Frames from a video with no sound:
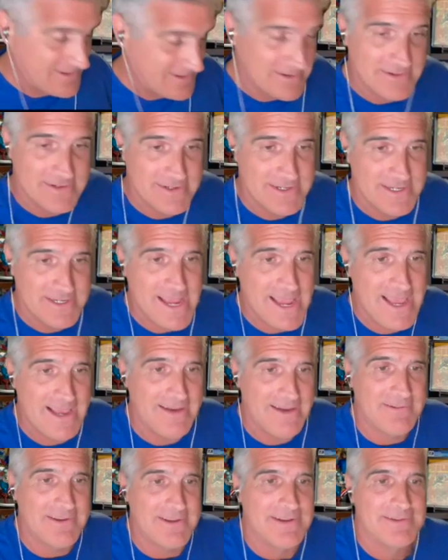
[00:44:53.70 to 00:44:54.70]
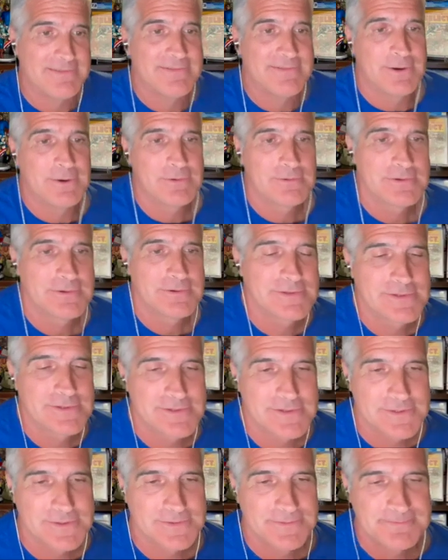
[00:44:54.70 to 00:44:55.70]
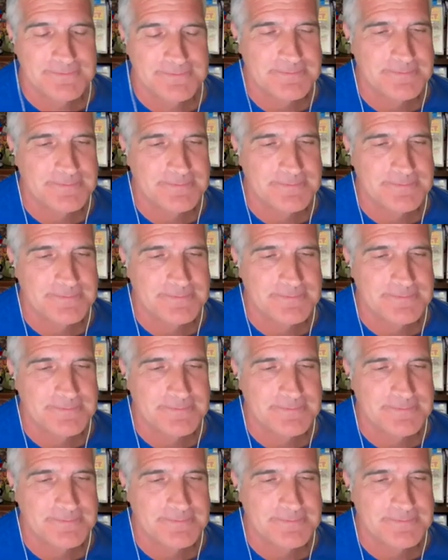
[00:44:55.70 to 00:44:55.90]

There you have it, folks.